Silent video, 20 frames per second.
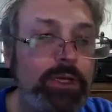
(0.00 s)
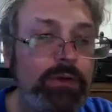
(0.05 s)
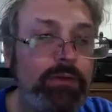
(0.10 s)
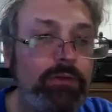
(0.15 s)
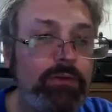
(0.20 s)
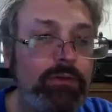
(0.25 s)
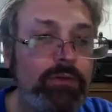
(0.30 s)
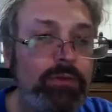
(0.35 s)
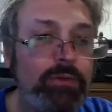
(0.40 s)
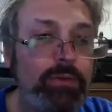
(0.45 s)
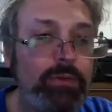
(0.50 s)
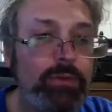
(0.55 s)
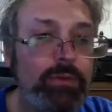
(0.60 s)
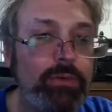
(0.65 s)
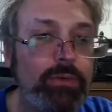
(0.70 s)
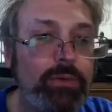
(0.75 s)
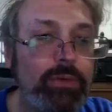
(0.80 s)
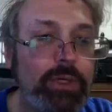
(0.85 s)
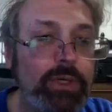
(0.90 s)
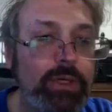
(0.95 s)

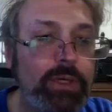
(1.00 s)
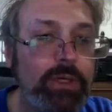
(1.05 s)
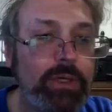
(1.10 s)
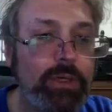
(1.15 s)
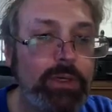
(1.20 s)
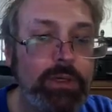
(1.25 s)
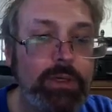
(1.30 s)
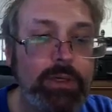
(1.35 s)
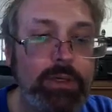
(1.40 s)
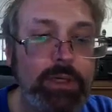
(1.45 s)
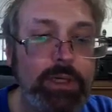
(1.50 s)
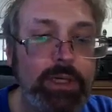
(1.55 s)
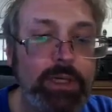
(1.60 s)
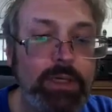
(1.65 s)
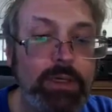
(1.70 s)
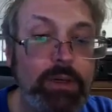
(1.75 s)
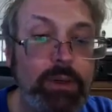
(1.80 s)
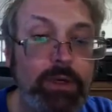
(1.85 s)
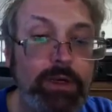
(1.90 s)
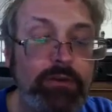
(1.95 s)
to
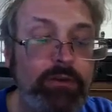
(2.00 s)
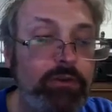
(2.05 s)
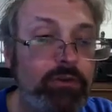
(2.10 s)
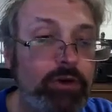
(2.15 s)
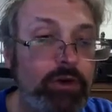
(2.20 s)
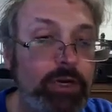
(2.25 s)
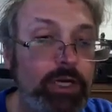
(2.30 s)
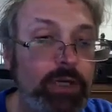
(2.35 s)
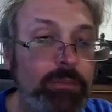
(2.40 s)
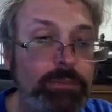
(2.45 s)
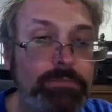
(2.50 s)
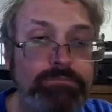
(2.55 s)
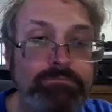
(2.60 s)
go ahead and start it up,